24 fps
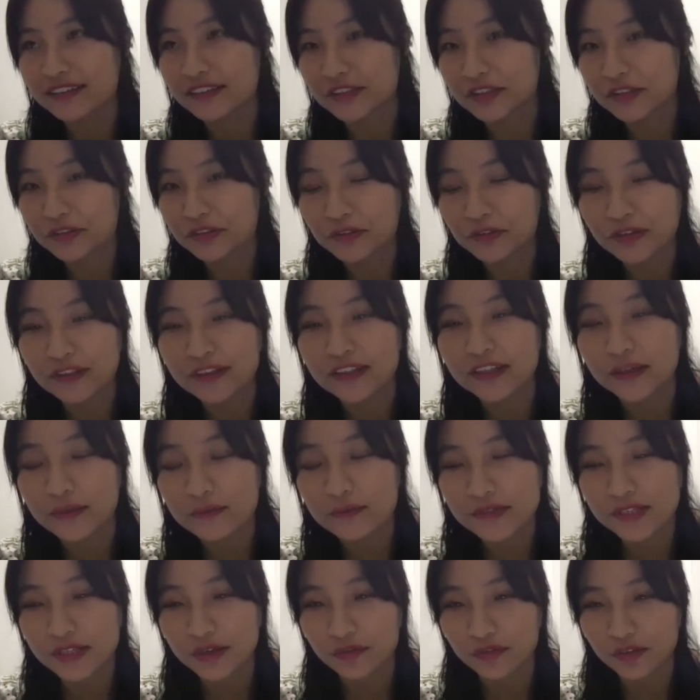little
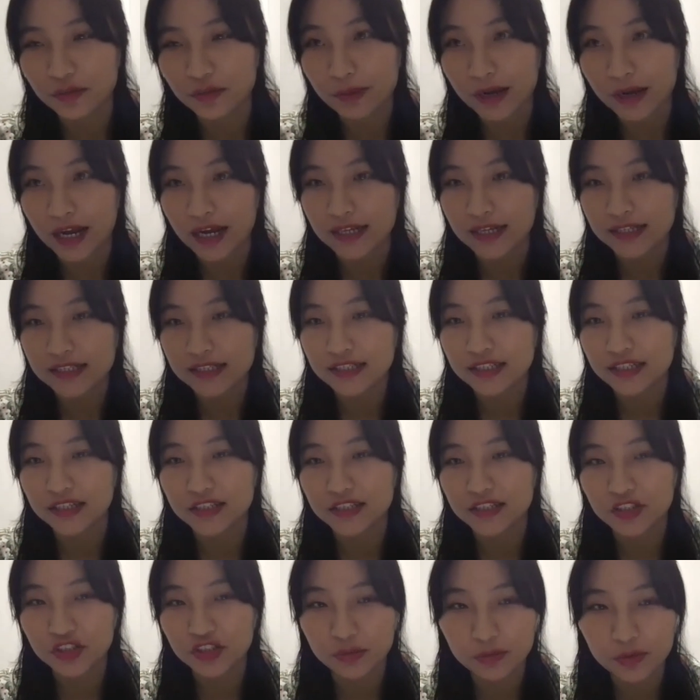clips of the past
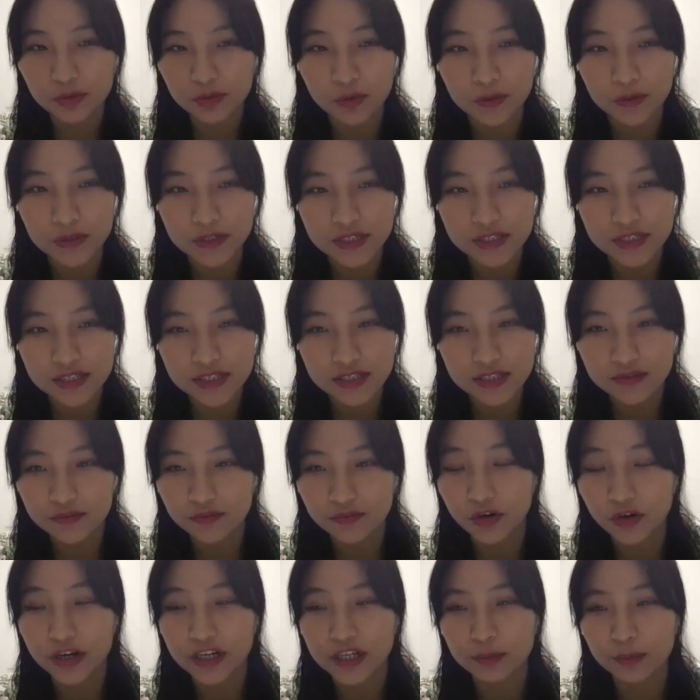kinship course
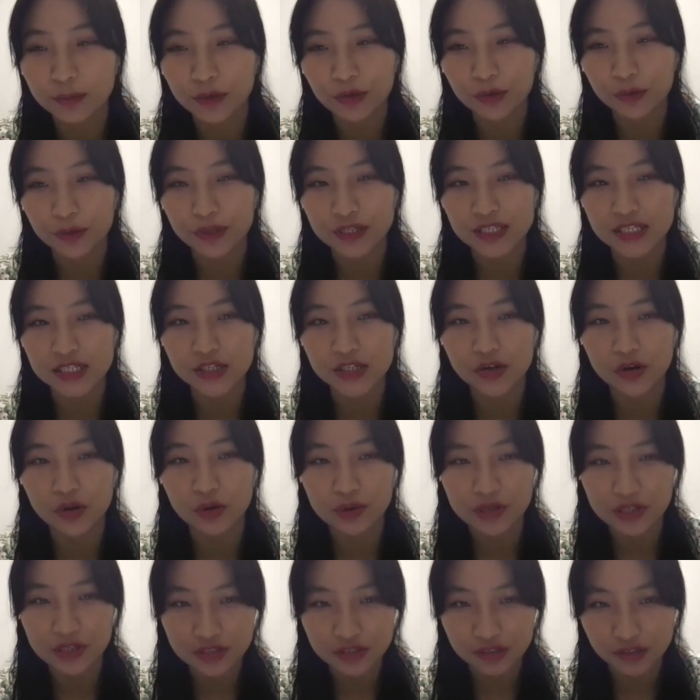for anyone who wants to go
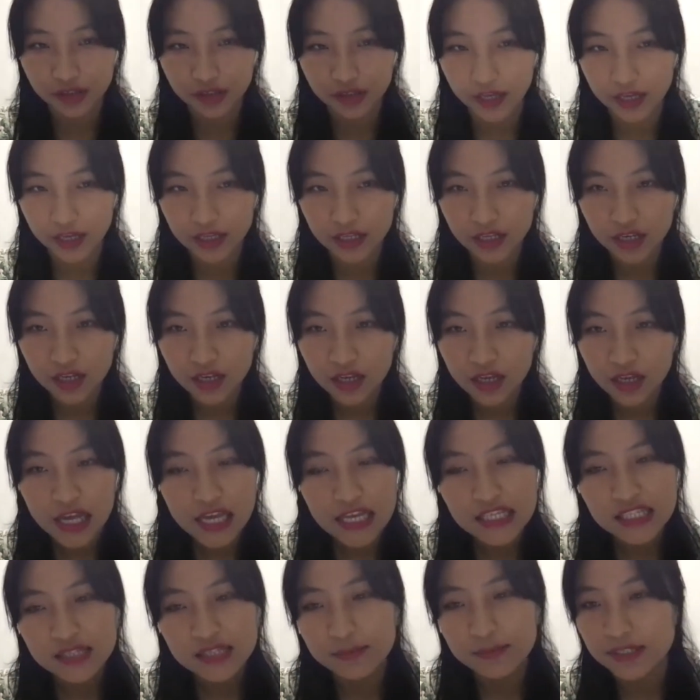into that.
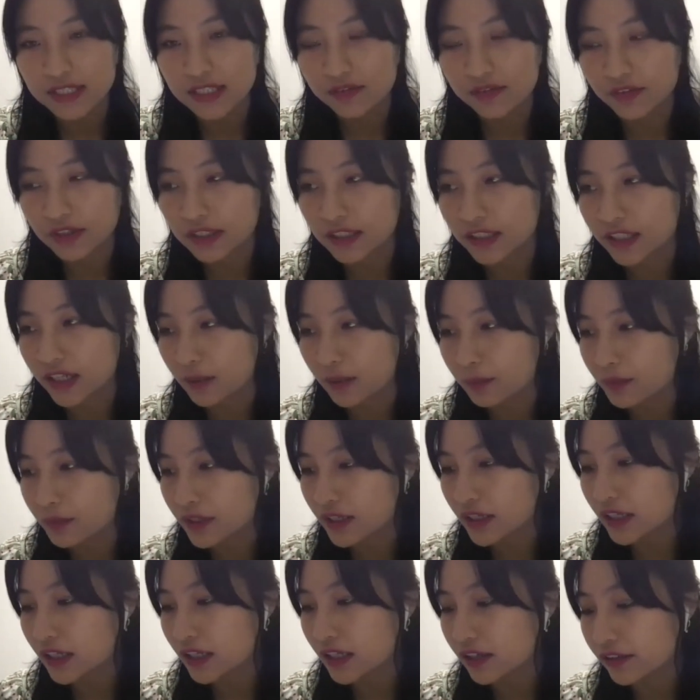Specifically, I'm
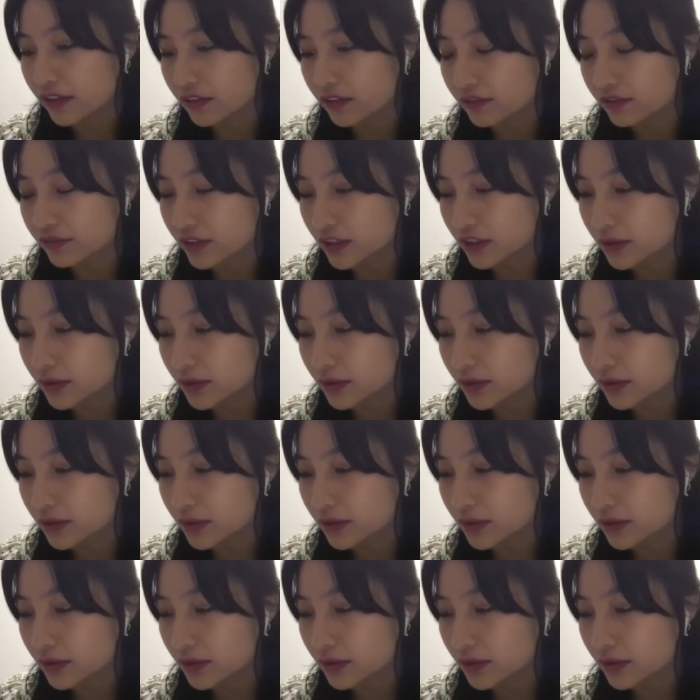thinking of